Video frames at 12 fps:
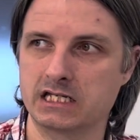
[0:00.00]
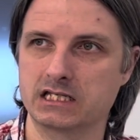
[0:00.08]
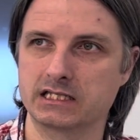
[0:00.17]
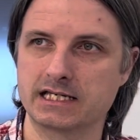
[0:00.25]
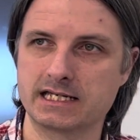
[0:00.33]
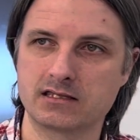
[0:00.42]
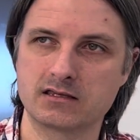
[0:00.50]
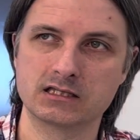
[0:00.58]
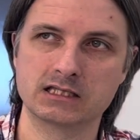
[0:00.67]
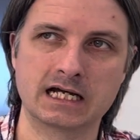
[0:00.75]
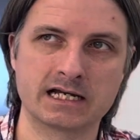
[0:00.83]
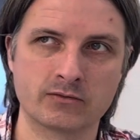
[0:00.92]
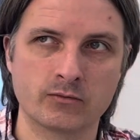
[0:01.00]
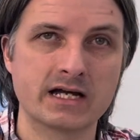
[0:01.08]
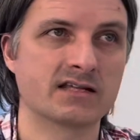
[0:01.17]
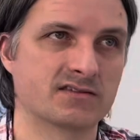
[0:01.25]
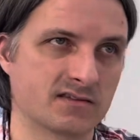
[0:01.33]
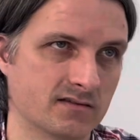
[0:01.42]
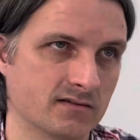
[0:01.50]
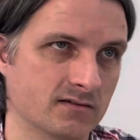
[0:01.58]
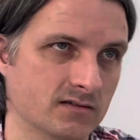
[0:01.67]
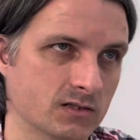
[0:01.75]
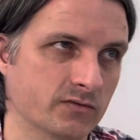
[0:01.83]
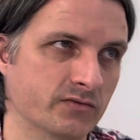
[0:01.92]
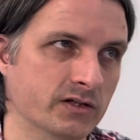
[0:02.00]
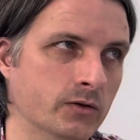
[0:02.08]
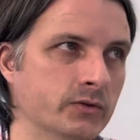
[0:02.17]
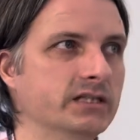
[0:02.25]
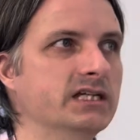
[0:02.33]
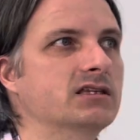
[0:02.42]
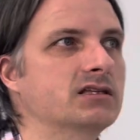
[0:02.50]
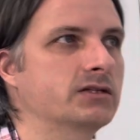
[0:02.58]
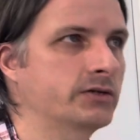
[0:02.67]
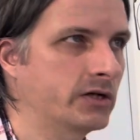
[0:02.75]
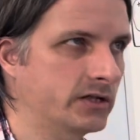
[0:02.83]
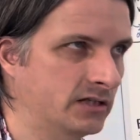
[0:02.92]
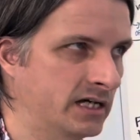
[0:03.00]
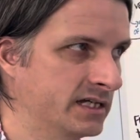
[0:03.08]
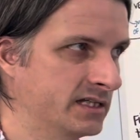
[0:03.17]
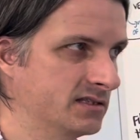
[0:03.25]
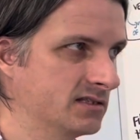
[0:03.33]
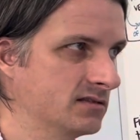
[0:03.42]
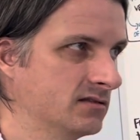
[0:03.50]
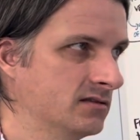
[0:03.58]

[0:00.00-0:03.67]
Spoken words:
like the line weights. So if we only get the dark lines,